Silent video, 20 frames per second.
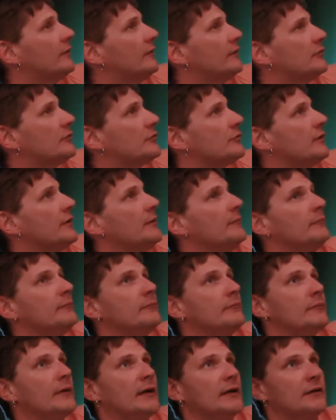the trim
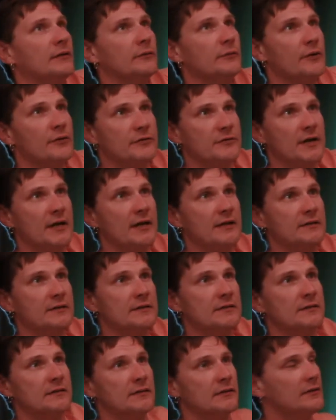and the
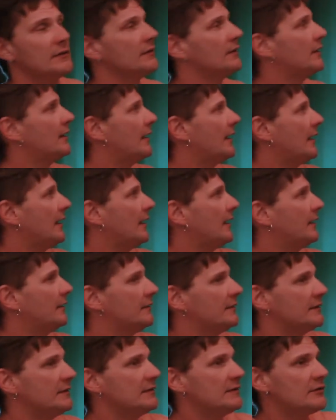rosettes. And
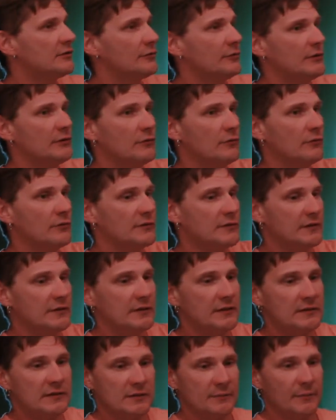these 3 doors in
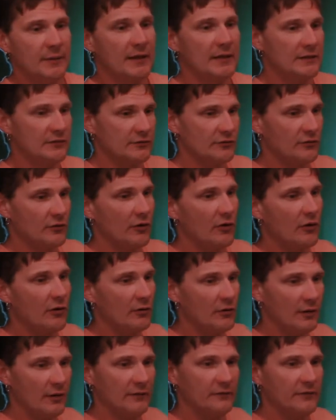this space are
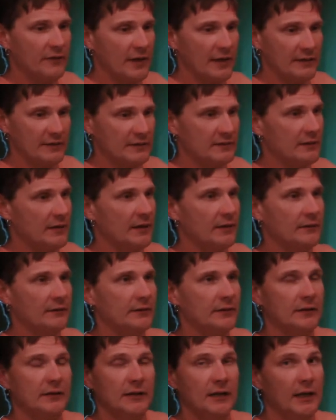all of that
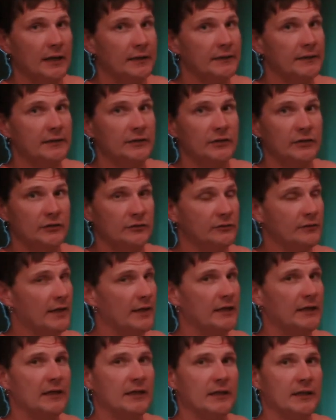set. I didn't do
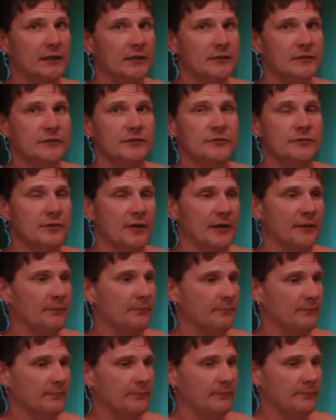anything to them.
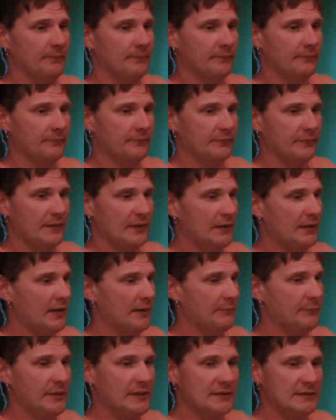I
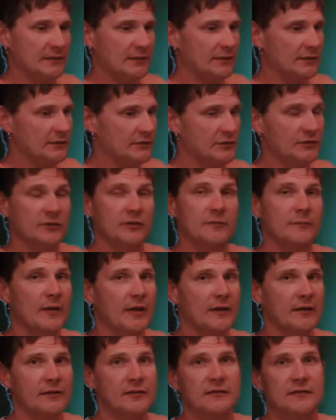basically took them
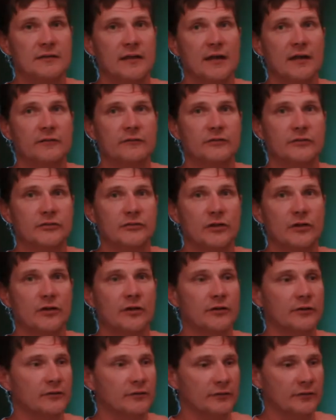out of the salvage
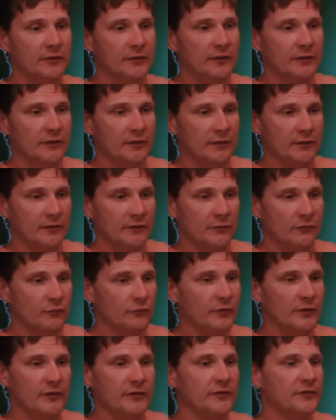yard
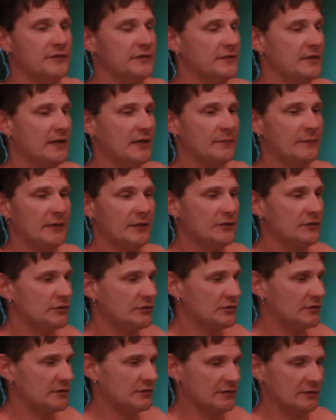with the same
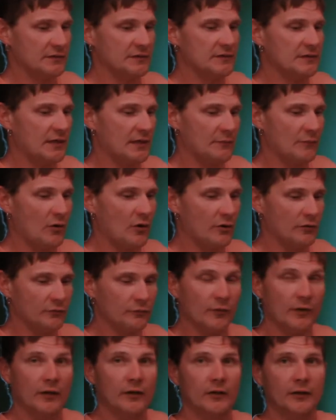hinges and the same
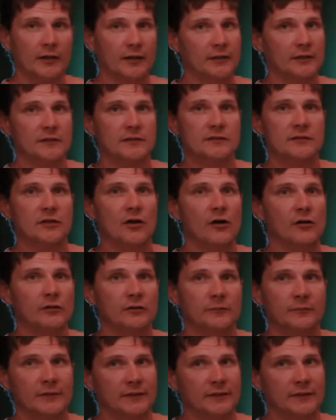hardware and installed them